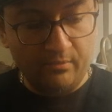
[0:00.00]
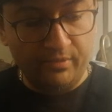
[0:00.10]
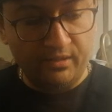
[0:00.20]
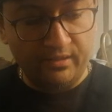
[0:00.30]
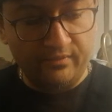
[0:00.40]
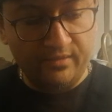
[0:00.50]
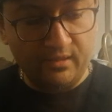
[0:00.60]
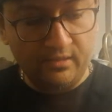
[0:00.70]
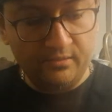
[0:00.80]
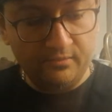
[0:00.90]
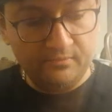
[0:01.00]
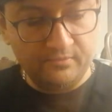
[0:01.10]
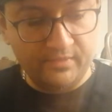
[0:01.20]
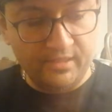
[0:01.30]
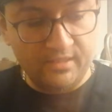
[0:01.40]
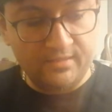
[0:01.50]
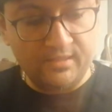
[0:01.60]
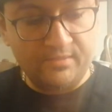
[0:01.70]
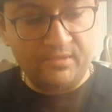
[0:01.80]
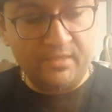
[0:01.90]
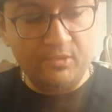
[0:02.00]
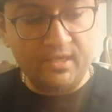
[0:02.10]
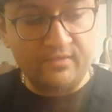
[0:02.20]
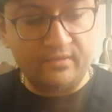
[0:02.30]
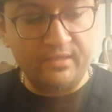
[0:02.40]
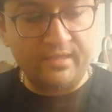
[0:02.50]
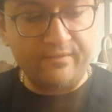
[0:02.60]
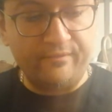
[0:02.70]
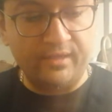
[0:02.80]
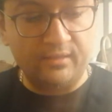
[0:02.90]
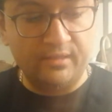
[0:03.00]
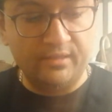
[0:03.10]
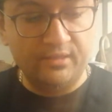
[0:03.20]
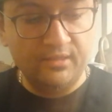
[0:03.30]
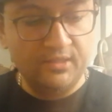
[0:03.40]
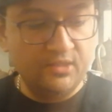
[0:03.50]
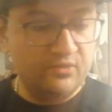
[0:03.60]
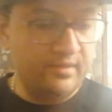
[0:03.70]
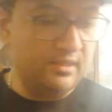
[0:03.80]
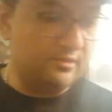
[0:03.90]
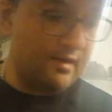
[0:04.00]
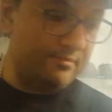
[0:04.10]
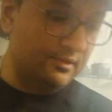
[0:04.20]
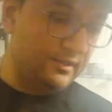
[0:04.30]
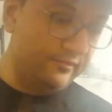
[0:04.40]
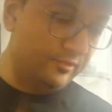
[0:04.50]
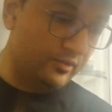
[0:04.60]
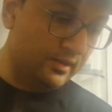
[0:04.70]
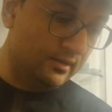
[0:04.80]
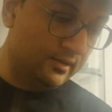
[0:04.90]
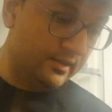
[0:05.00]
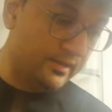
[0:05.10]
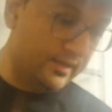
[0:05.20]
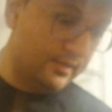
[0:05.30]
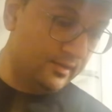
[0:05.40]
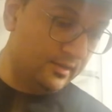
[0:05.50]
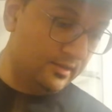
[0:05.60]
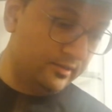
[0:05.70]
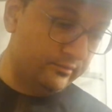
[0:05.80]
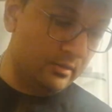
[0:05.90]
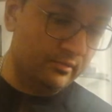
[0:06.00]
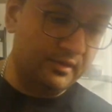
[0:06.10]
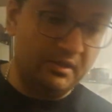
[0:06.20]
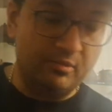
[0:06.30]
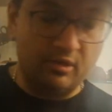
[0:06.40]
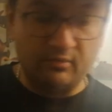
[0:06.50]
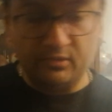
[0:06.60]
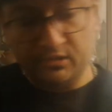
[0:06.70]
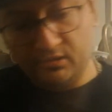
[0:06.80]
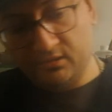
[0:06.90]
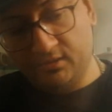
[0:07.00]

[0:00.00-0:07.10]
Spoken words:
Little leaf stuck there. Yeah, this teapot has a very tight fitting lid, so any scrap of leaf between the lid and the rim of the teapot will